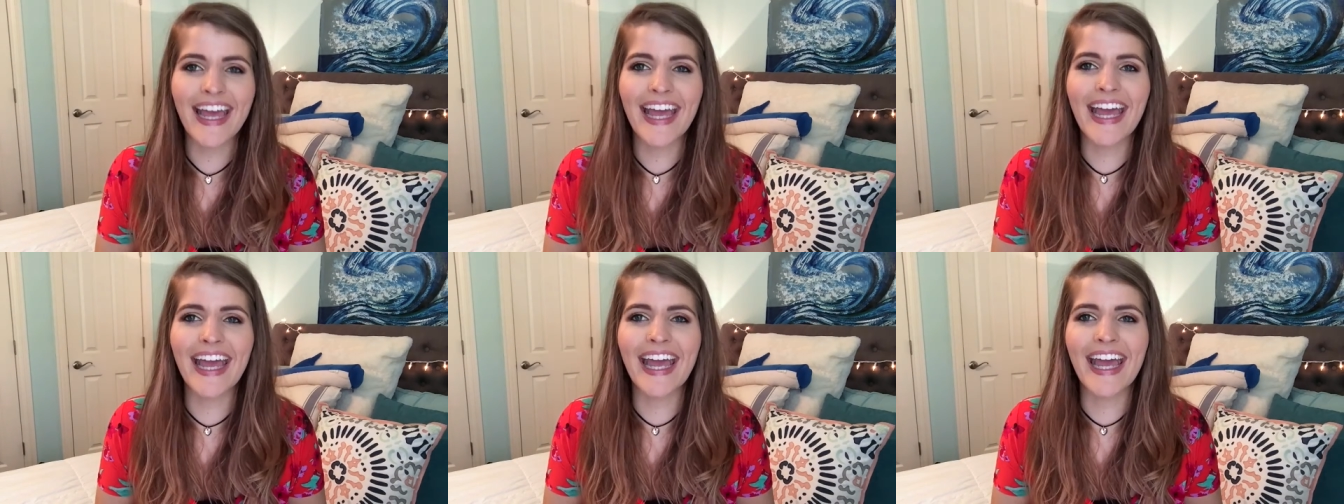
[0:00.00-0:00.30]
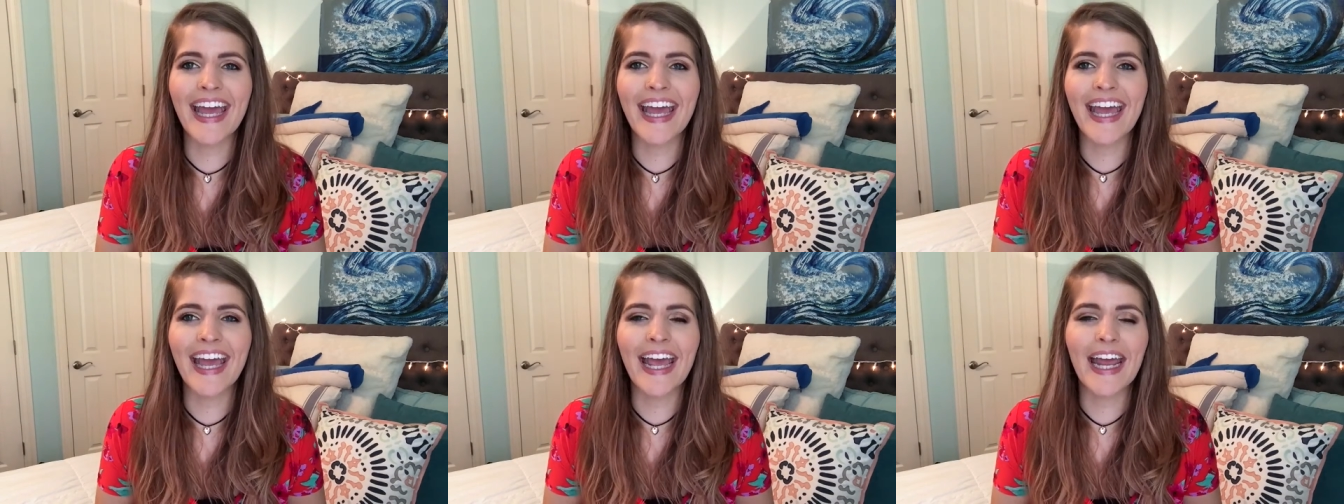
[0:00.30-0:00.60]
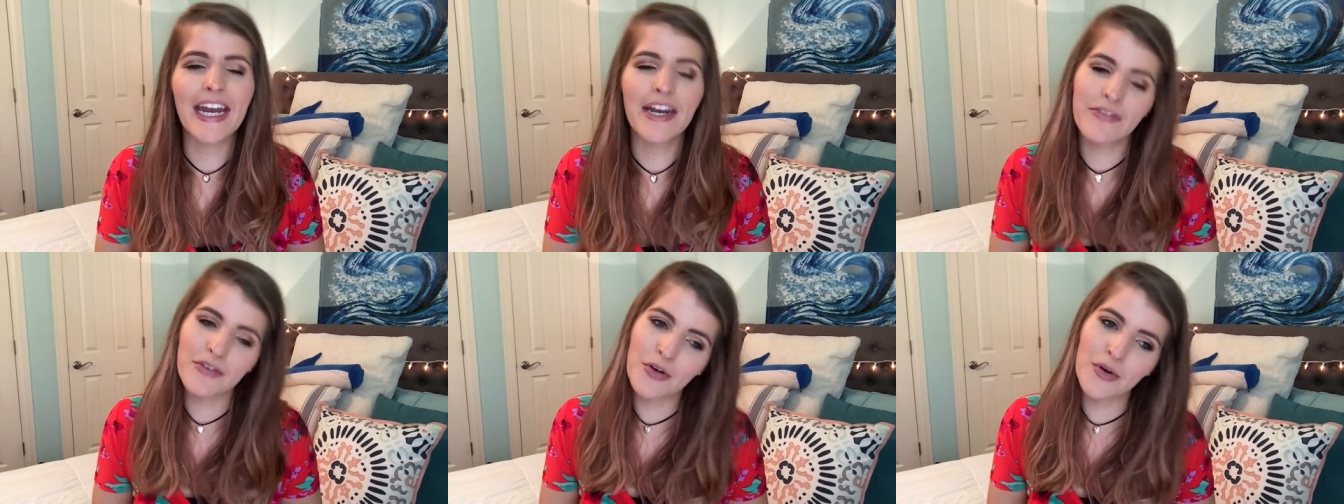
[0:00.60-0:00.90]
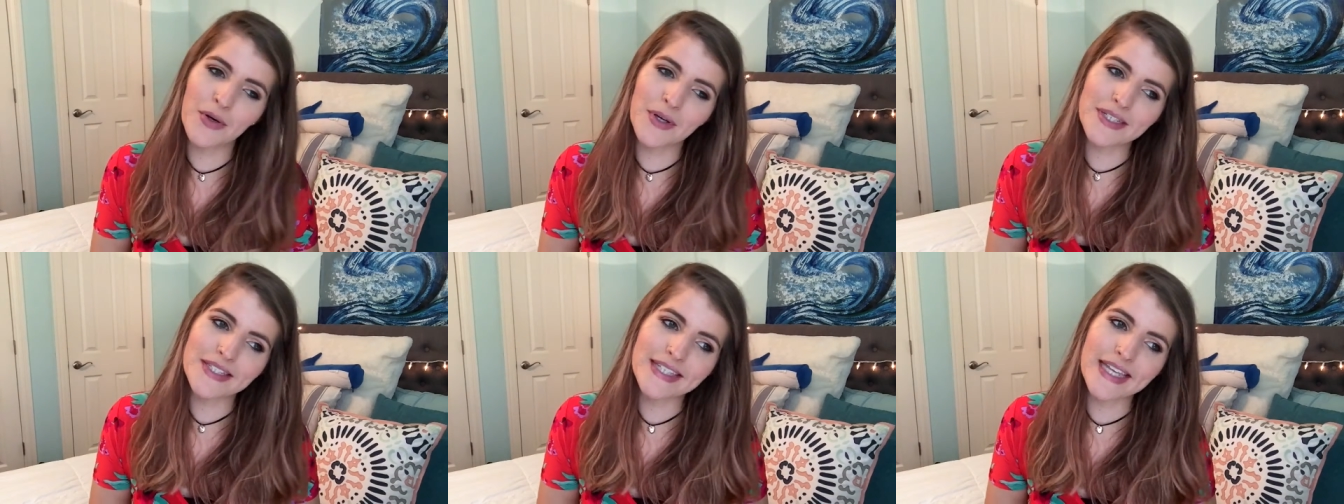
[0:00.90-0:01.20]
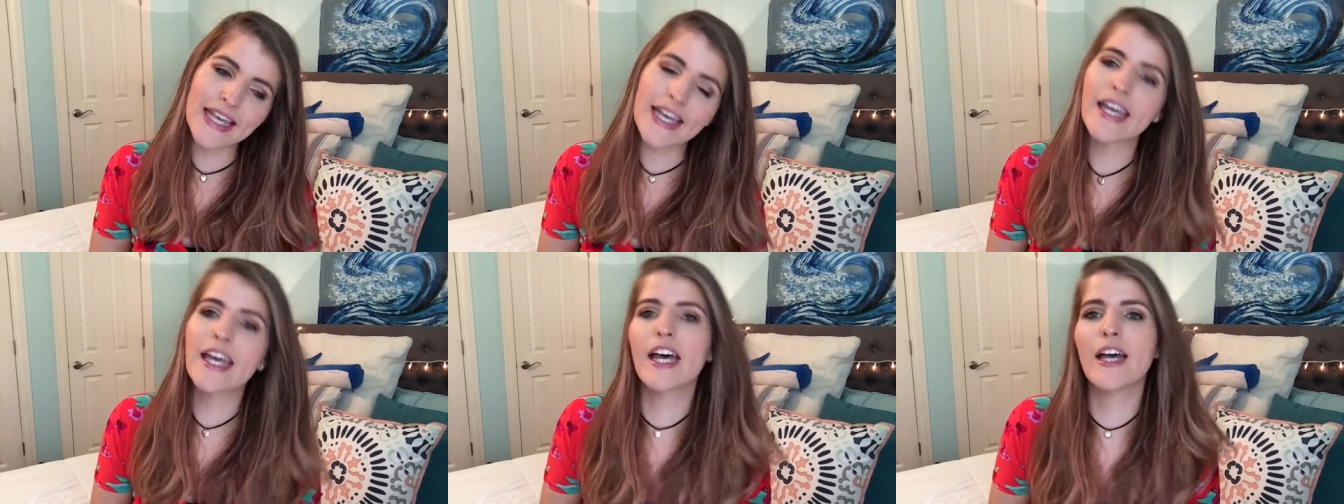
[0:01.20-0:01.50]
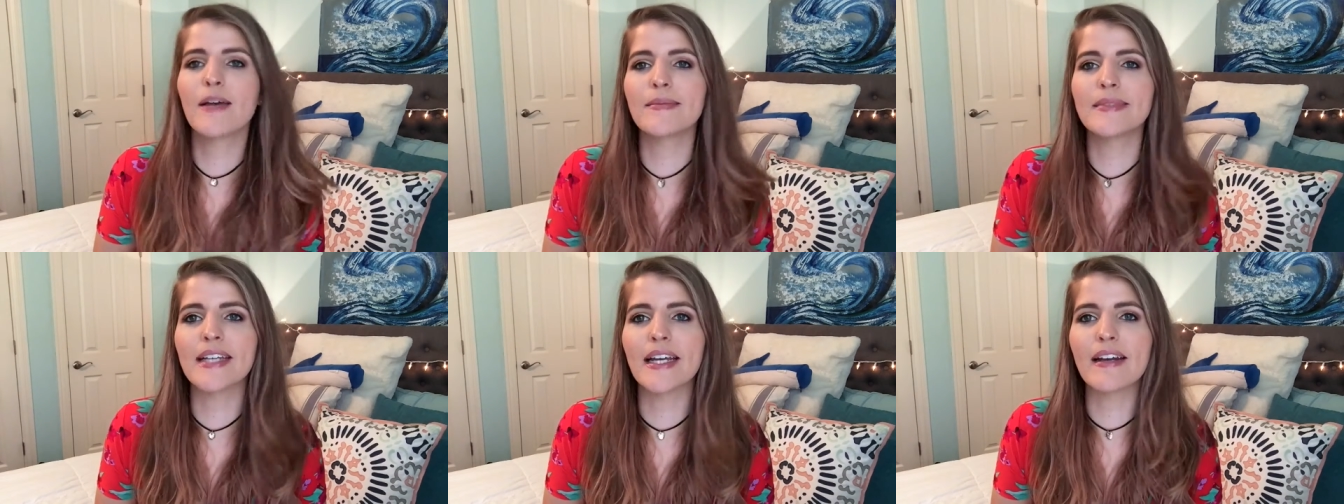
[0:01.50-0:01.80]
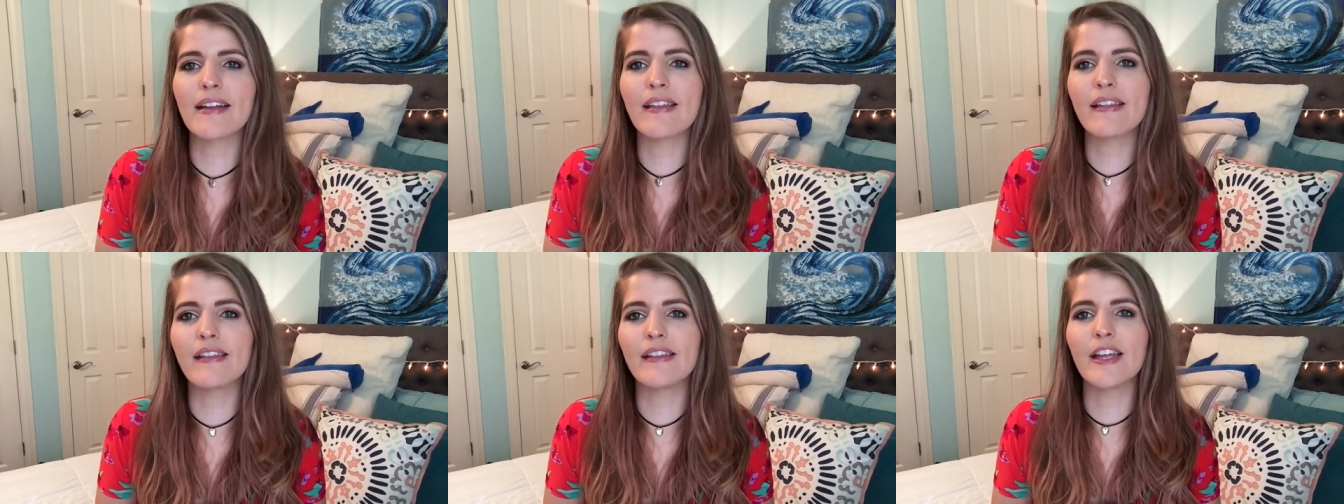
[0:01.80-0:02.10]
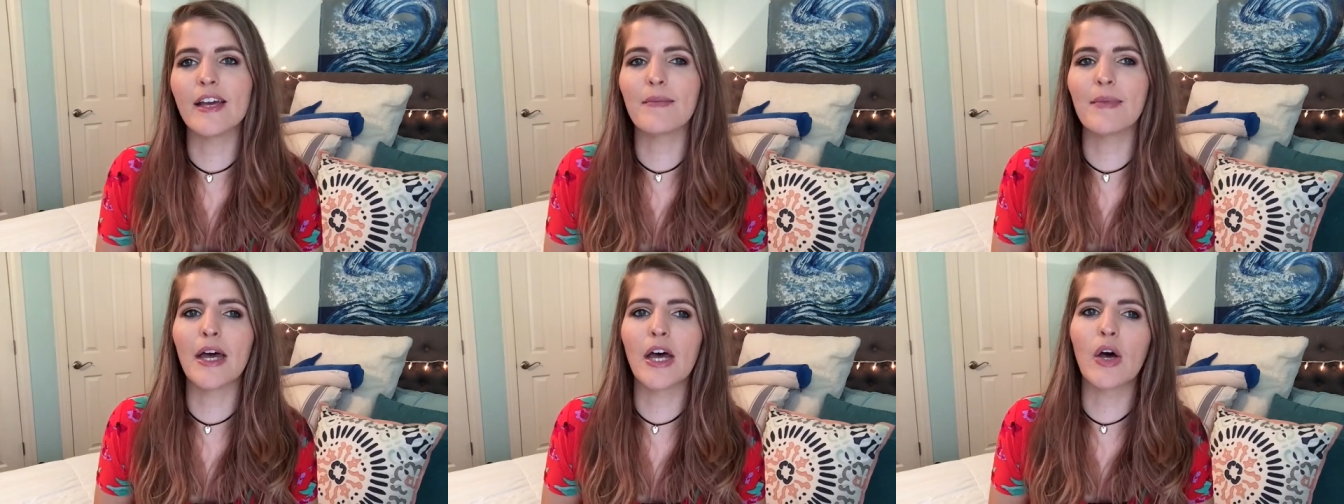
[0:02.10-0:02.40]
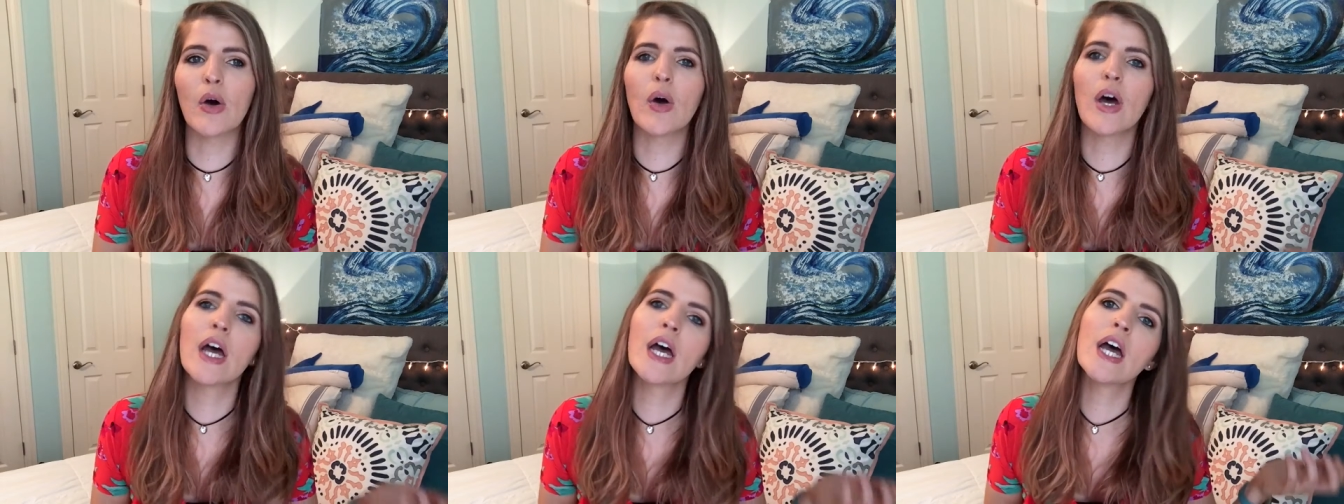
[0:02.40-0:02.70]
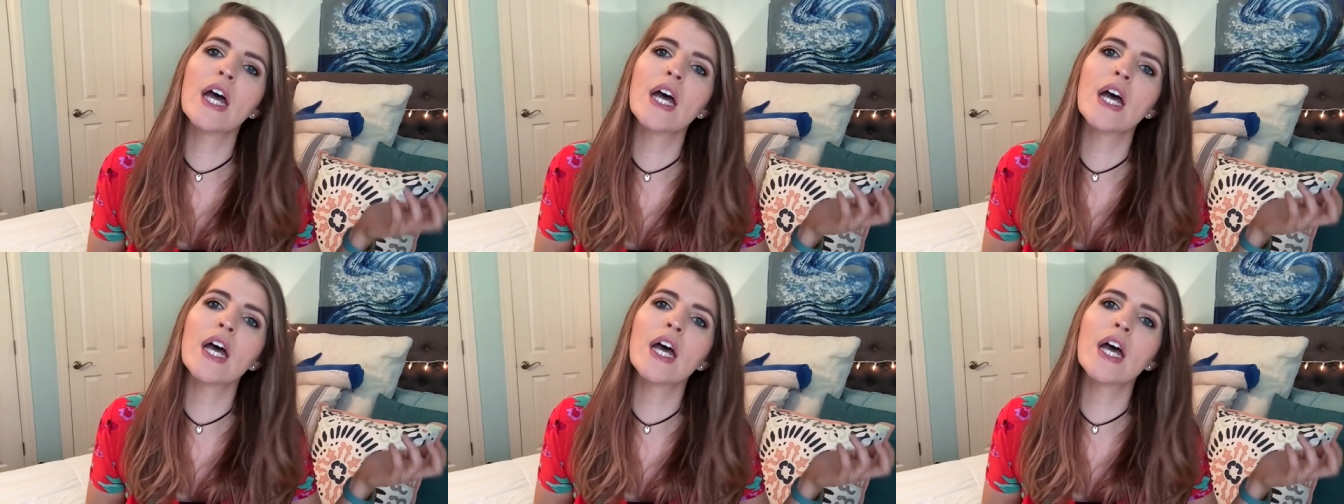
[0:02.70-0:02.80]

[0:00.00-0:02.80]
And of course he comes out of the limo